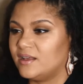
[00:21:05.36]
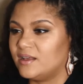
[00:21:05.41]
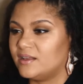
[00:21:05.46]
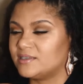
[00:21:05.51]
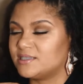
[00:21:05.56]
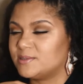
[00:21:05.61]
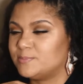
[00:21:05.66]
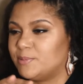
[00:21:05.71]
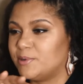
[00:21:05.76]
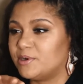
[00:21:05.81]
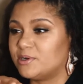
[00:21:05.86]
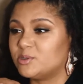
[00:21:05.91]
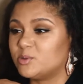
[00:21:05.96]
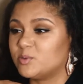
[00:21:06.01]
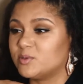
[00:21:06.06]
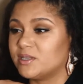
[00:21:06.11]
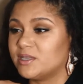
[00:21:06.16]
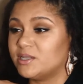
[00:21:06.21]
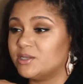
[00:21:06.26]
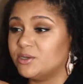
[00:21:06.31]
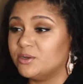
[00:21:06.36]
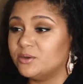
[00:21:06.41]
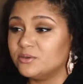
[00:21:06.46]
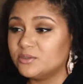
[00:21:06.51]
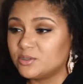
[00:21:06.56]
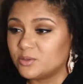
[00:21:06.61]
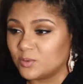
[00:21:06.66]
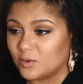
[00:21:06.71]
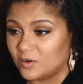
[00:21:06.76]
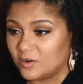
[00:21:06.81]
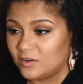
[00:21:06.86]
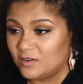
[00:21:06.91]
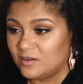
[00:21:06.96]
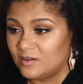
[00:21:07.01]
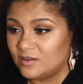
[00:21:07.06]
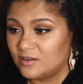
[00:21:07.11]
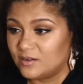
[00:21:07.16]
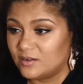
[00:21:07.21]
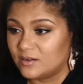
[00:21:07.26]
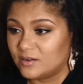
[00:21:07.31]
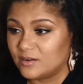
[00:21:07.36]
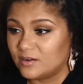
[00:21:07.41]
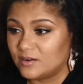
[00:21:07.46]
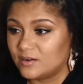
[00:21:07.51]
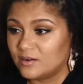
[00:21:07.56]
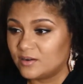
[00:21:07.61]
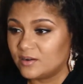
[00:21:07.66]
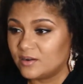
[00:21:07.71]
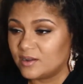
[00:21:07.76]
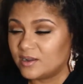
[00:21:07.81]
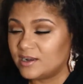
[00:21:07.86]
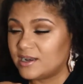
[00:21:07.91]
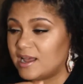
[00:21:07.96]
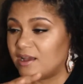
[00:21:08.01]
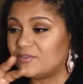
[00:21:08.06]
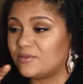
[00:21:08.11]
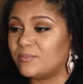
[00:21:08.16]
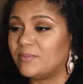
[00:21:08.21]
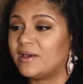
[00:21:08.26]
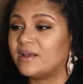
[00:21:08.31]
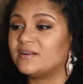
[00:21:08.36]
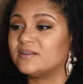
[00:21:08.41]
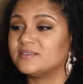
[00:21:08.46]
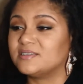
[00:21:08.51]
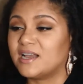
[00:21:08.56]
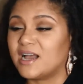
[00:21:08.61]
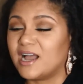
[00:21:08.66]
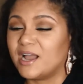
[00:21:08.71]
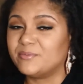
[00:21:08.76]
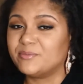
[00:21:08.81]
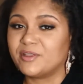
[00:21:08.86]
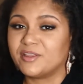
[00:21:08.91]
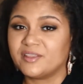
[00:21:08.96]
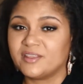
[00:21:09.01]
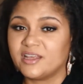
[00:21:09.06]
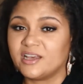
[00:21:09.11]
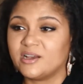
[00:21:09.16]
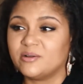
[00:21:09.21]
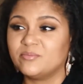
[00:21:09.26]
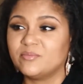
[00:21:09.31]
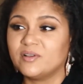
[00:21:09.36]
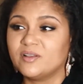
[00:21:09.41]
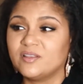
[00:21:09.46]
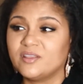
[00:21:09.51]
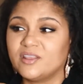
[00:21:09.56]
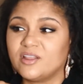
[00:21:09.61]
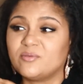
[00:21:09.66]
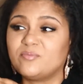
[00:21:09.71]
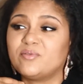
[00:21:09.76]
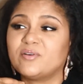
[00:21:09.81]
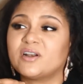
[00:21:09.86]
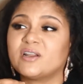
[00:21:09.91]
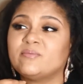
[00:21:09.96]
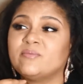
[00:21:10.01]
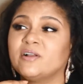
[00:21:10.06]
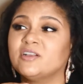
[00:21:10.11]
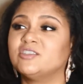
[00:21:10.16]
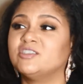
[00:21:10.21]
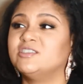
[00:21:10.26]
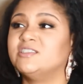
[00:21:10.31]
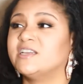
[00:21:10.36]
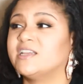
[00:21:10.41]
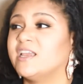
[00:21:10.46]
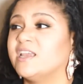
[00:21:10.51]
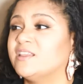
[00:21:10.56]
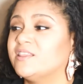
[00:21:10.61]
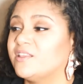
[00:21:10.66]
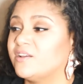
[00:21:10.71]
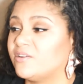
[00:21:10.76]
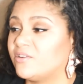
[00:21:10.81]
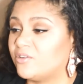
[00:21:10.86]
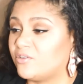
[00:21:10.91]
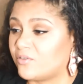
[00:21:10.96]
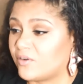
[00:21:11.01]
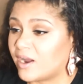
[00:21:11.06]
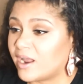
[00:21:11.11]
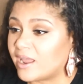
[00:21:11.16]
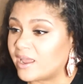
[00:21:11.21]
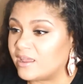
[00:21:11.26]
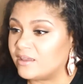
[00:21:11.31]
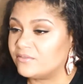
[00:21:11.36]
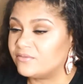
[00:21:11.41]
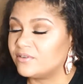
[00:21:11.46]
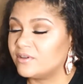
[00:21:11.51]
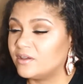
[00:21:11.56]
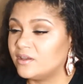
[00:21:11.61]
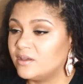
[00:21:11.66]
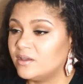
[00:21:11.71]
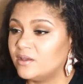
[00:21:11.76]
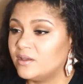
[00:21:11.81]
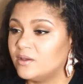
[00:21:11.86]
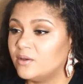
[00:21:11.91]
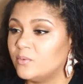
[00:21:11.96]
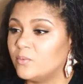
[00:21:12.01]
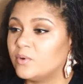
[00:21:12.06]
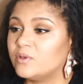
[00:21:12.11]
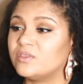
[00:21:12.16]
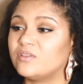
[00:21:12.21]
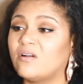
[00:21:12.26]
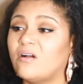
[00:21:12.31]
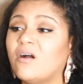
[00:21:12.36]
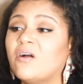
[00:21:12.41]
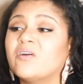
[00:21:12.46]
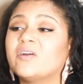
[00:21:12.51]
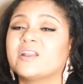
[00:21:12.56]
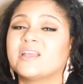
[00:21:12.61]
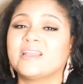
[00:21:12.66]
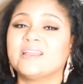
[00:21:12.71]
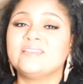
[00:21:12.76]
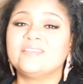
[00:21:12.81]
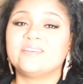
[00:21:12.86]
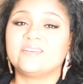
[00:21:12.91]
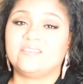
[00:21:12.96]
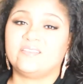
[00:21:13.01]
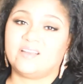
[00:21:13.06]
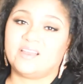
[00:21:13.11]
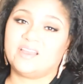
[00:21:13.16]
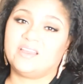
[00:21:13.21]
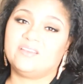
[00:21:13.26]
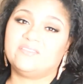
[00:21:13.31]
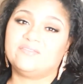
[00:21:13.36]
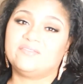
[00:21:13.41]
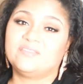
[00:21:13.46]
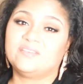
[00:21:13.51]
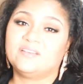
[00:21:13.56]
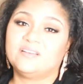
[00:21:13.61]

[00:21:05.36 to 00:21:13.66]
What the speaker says: spiritually neutral can have a better time than them. They're pretty much digging their grave when they're already in the grave.